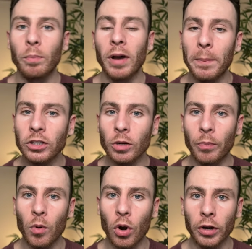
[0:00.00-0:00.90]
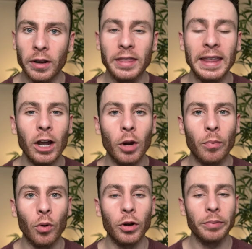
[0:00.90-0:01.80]
puppies are born, they are
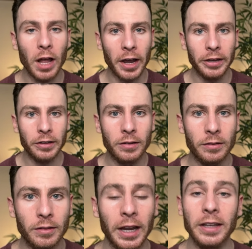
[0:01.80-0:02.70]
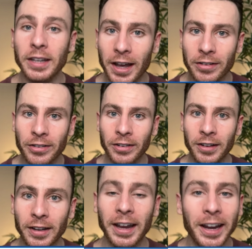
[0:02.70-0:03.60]
born blind and deaf
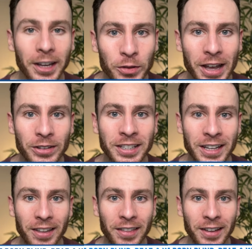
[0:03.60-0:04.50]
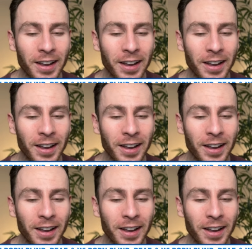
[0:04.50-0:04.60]
and without teeth.